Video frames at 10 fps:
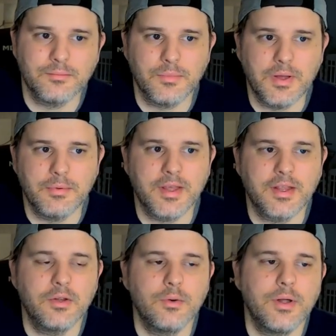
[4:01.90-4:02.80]
Maybe they
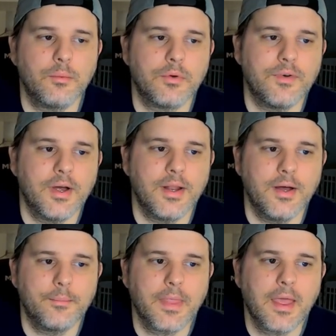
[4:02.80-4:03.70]
can do it. We'll find
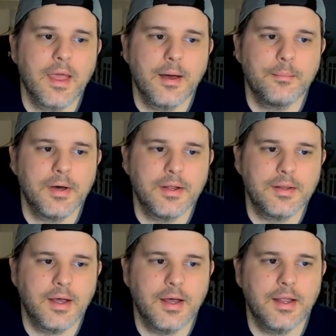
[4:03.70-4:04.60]
out.
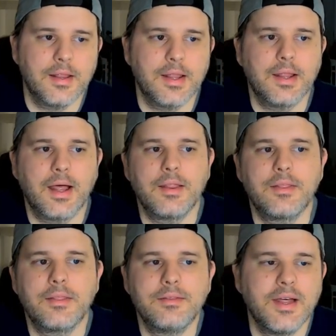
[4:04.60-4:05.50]
But
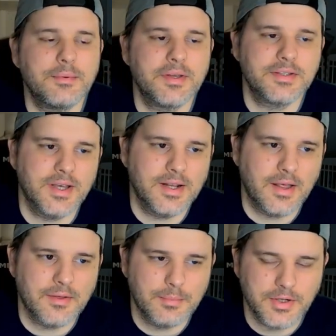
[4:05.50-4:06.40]
that being said, I
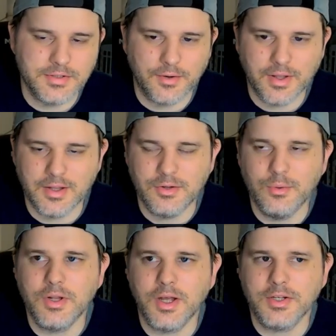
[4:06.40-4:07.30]
think Pearsall can get
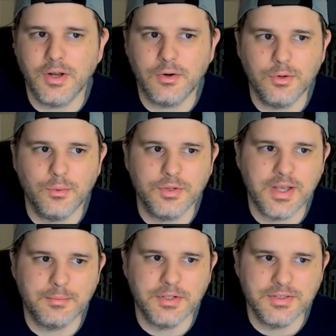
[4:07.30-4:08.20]
2
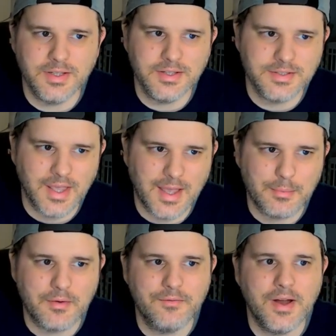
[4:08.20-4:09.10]
receptions in this
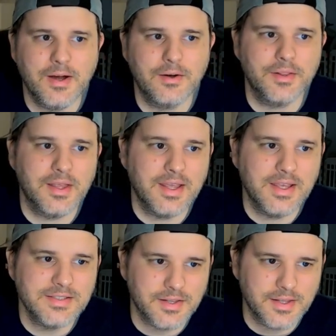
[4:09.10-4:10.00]
game fairly
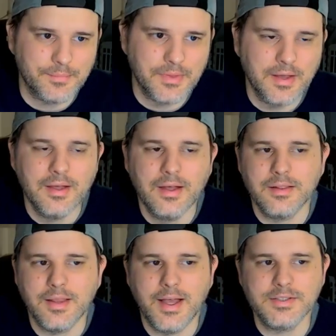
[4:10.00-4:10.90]
easily.
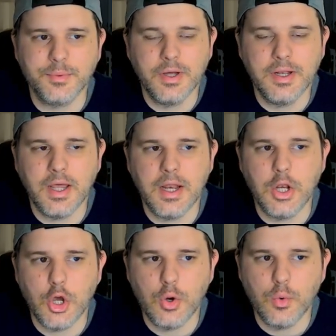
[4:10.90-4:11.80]
Last one,
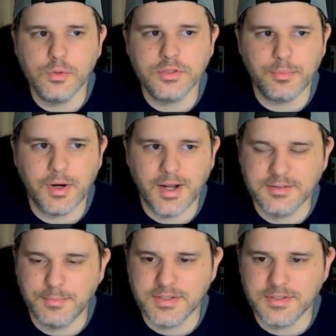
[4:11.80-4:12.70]
no
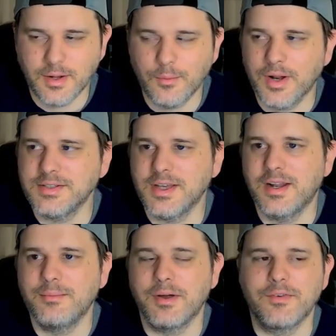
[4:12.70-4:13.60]
surprise based on what I
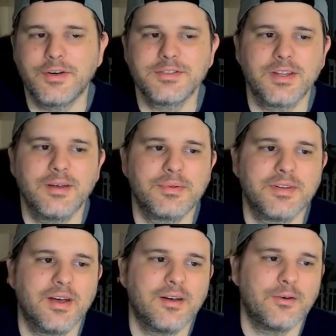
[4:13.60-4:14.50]
said in my first slip,
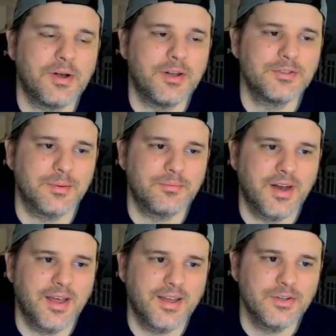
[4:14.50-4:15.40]
or my new slip
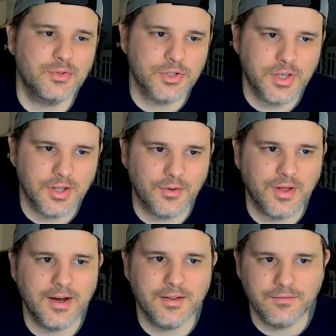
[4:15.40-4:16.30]
today. George Kittle,
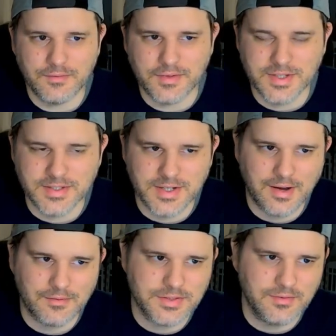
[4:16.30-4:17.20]
higher than 56.5
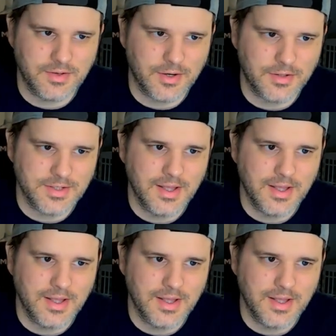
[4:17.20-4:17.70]
receiving yards.